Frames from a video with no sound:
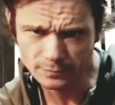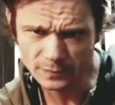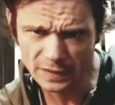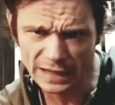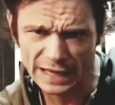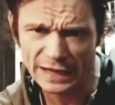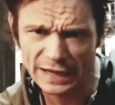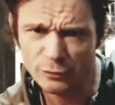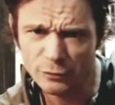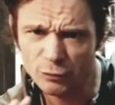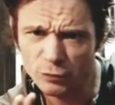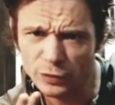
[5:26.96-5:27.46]

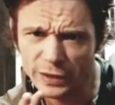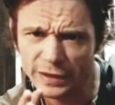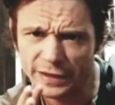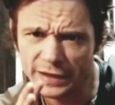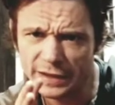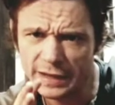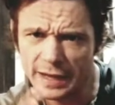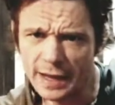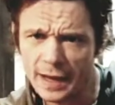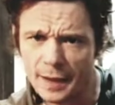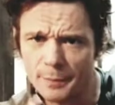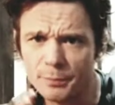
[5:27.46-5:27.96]
in
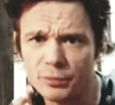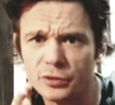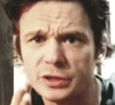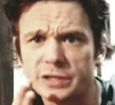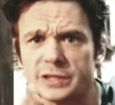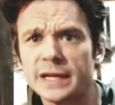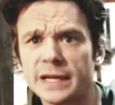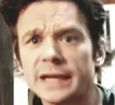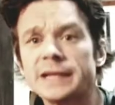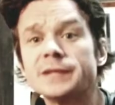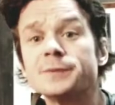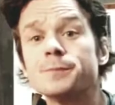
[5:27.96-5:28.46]
really
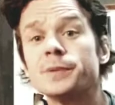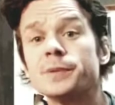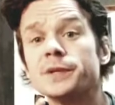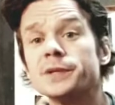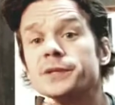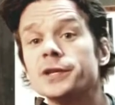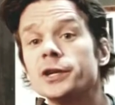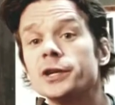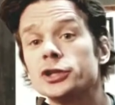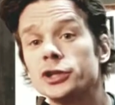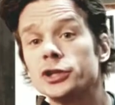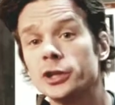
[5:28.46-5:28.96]
precise
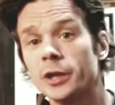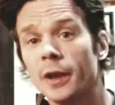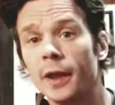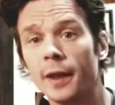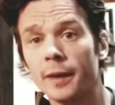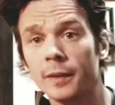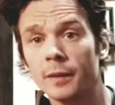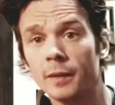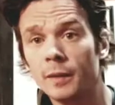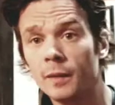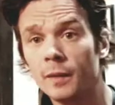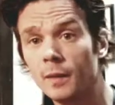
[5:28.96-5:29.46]

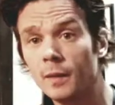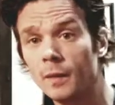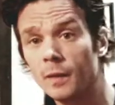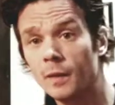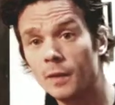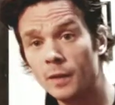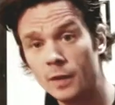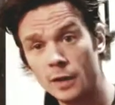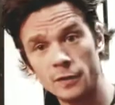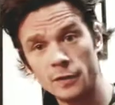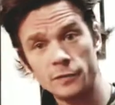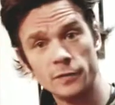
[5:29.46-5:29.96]
positioning.
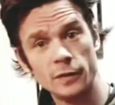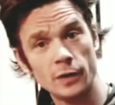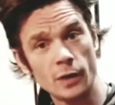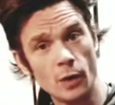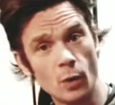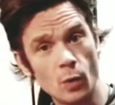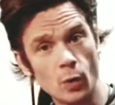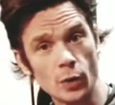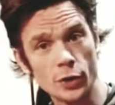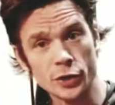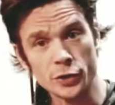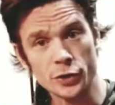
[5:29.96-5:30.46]
If you
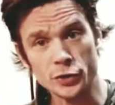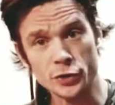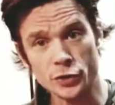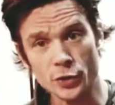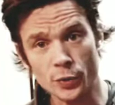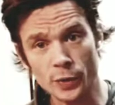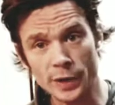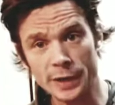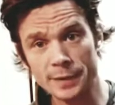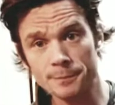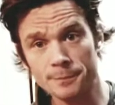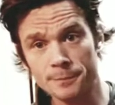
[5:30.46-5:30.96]
know what you're
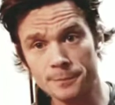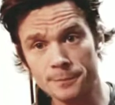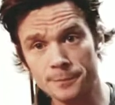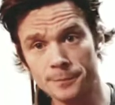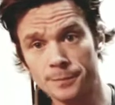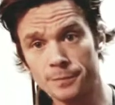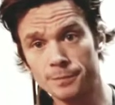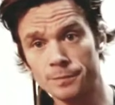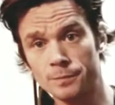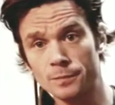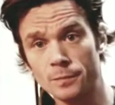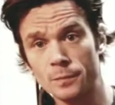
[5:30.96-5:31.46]
doing,
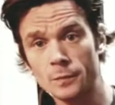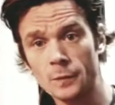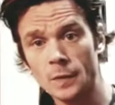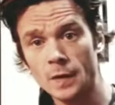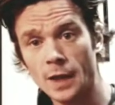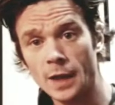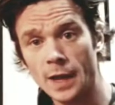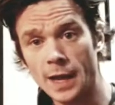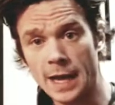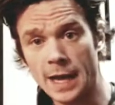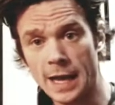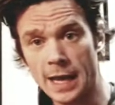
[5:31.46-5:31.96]

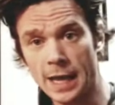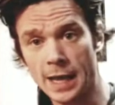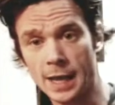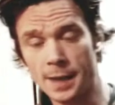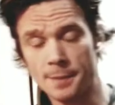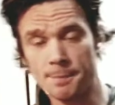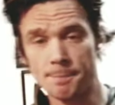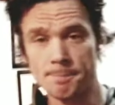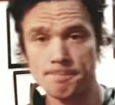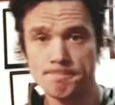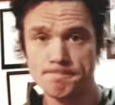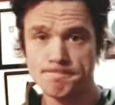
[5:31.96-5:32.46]

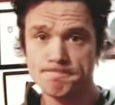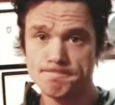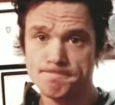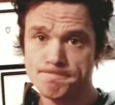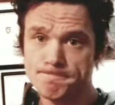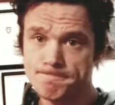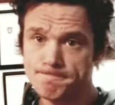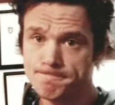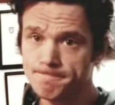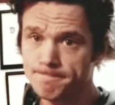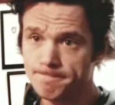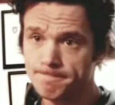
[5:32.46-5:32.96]
and
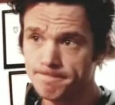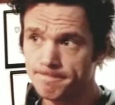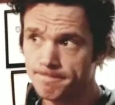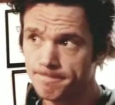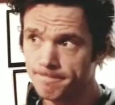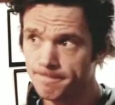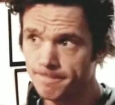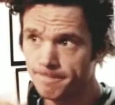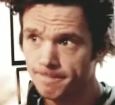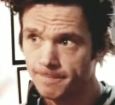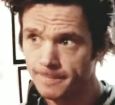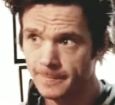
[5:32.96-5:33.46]

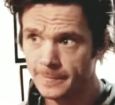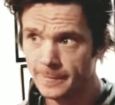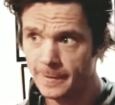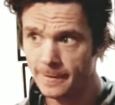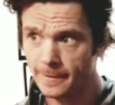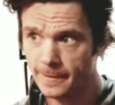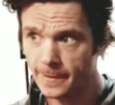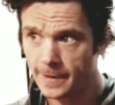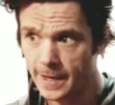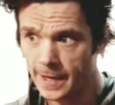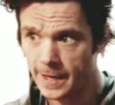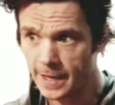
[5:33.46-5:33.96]

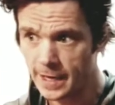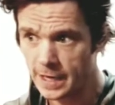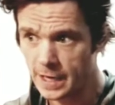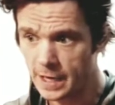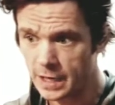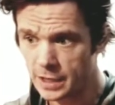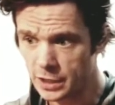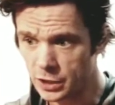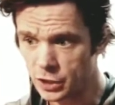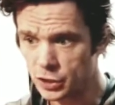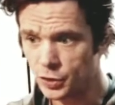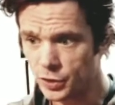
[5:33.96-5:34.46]

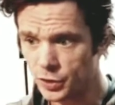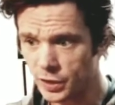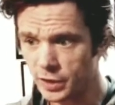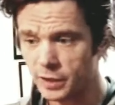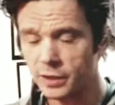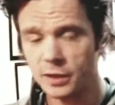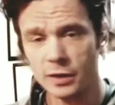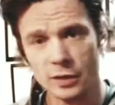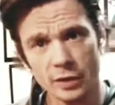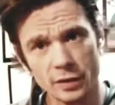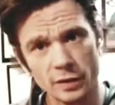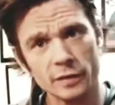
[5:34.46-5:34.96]
you
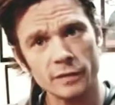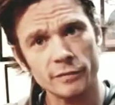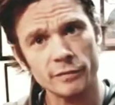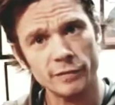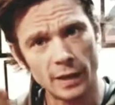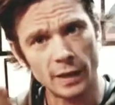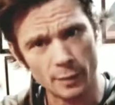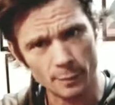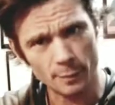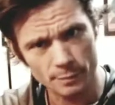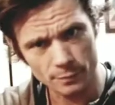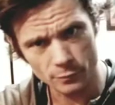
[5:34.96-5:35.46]
can
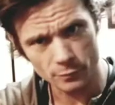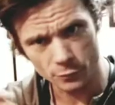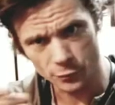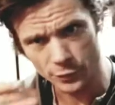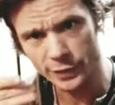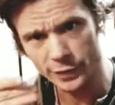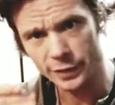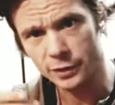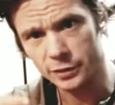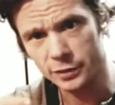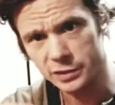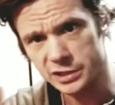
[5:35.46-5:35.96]
develop
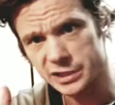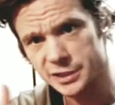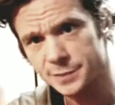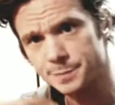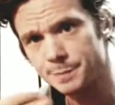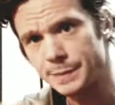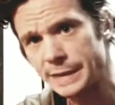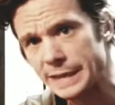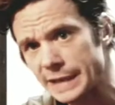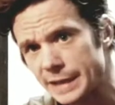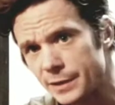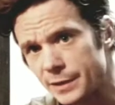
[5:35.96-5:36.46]
really good
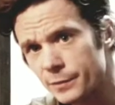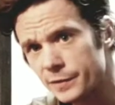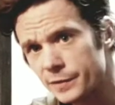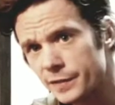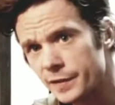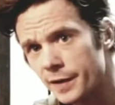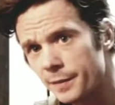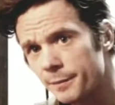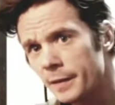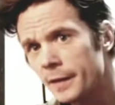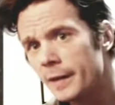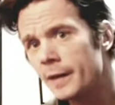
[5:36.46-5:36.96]
speed with
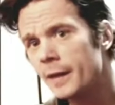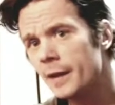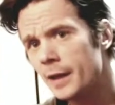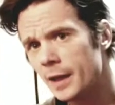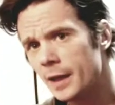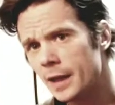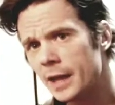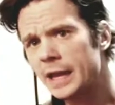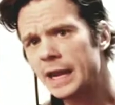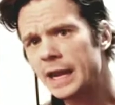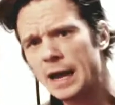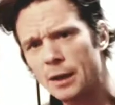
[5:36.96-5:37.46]
them.
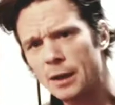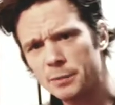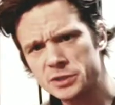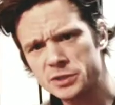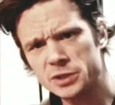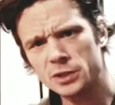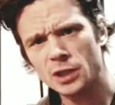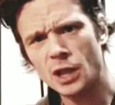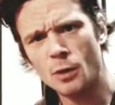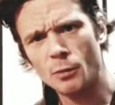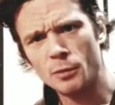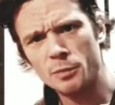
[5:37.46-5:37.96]
It helps a
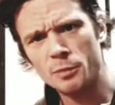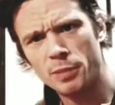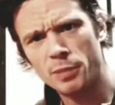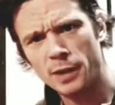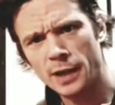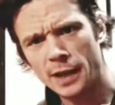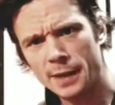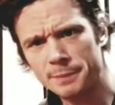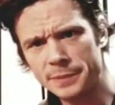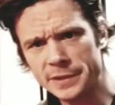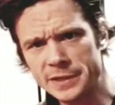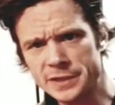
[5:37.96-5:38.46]
lot with
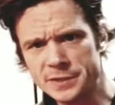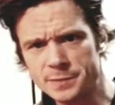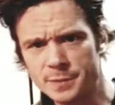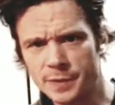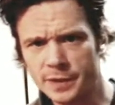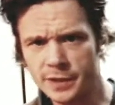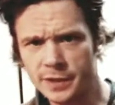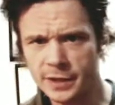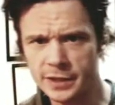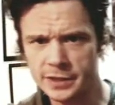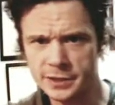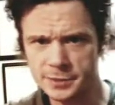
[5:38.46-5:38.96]
puppies
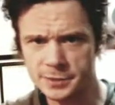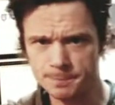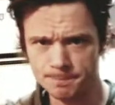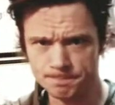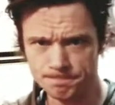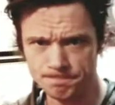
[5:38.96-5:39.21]
because,